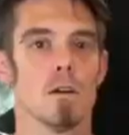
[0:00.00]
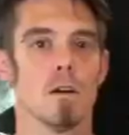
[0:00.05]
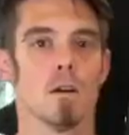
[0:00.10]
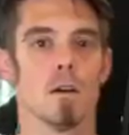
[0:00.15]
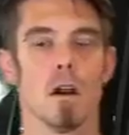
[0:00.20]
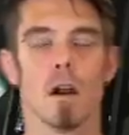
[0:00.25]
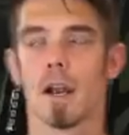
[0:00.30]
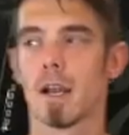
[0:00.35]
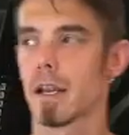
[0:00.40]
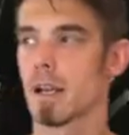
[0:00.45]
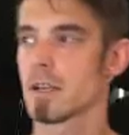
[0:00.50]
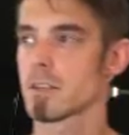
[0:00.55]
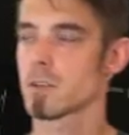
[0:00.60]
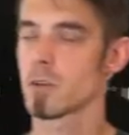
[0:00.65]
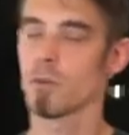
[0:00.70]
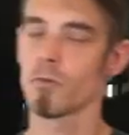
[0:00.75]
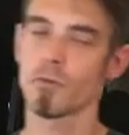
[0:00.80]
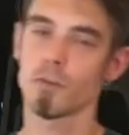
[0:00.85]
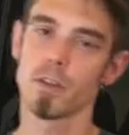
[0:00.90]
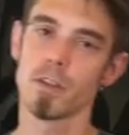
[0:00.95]
All right, guys,
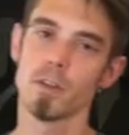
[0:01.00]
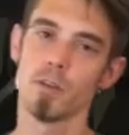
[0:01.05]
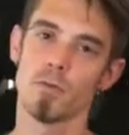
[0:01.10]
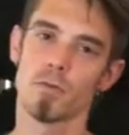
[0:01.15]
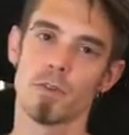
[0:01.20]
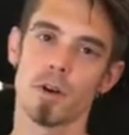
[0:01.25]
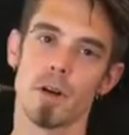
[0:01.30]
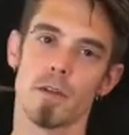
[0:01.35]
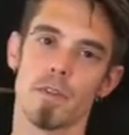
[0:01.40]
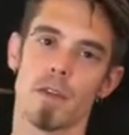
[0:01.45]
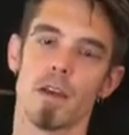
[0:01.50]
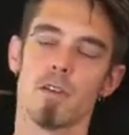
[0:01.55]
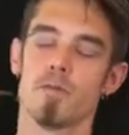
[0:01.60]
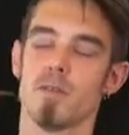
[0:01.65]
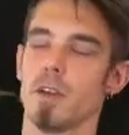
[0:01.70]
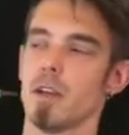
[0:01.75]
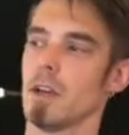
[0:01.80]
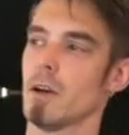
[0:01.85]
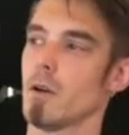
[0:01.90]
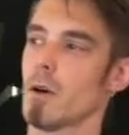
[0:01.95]
hopefully you found that
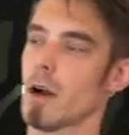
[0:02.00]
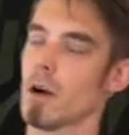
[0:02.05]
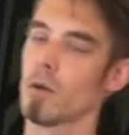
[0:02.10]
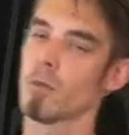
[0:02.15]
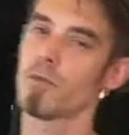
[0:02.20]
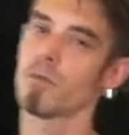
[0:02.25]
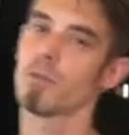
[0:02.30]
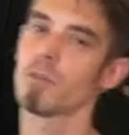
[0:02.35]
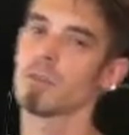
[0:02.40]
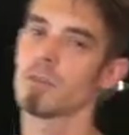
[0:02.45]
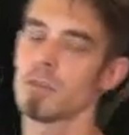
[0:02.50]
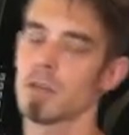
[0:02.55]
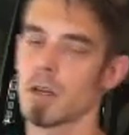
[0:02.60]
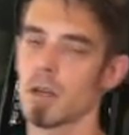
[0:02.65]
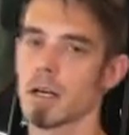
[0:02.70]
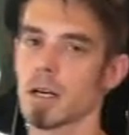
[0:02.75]
video helpful.